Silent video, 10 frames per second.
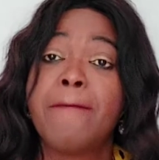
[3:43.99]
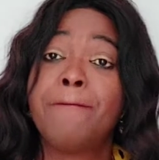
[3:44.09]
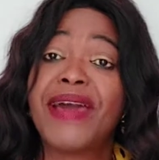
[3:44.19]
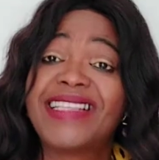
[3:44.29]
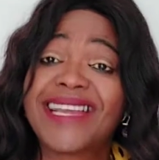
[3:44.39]

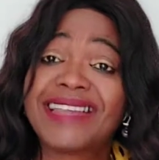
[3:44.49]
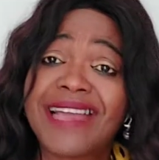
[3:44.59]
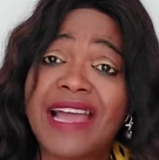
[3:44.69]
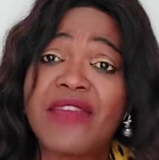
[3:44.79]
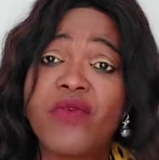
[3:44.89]
Better
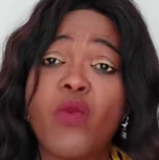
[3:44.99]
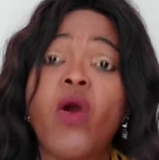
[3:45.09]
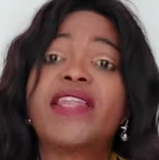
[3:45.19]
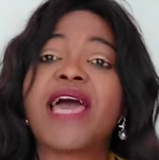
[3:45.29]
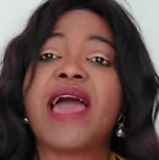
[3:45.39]
than
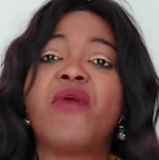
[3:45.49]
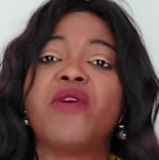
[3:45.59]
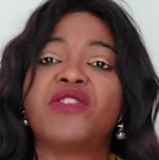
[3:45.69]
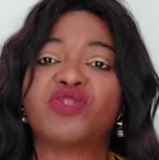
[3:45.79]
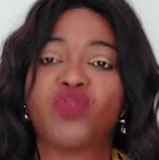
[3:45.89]
what I
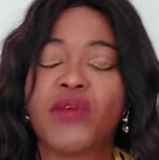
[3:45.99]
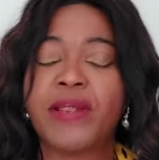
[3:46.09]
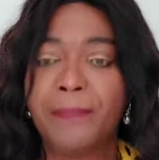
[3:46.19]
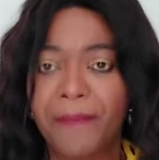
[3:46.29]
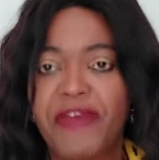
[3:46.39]
was
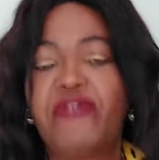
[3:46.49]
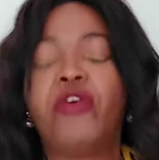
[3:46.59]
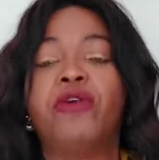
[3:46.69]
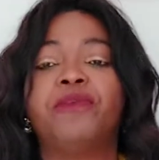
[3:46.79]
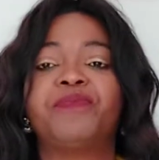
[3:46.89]
doing
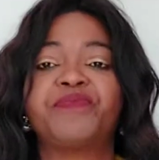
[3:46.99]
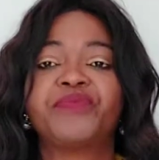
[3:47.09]
before.